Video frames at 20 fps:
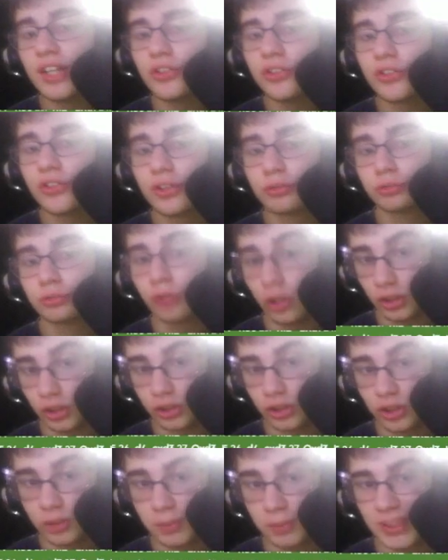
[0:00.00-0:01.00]
the
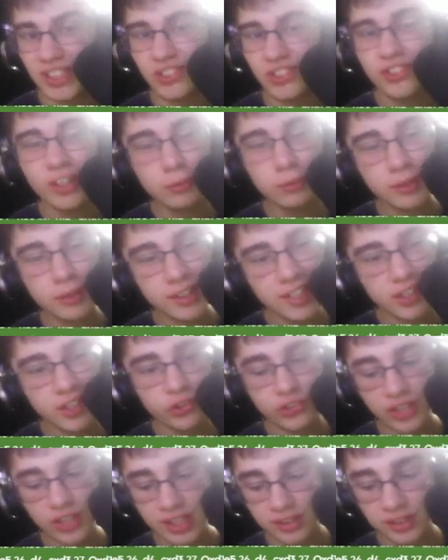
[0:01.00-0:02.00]
rook, but it's not really a
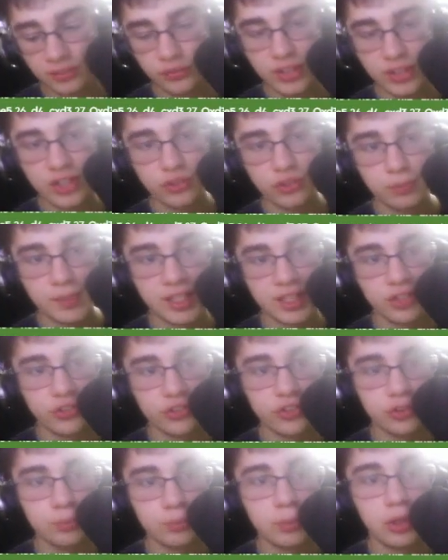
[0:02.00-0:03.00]
sacrifice because
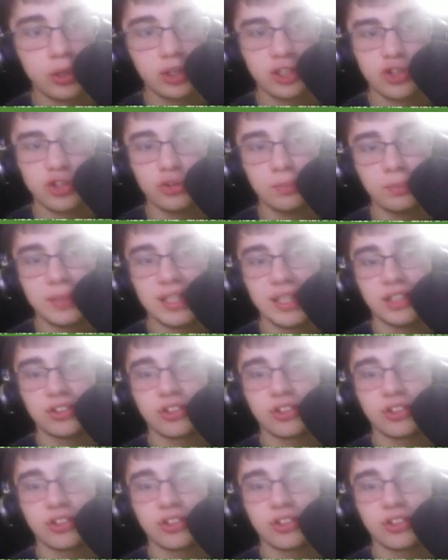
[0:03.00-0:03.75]
this pawn is pinned.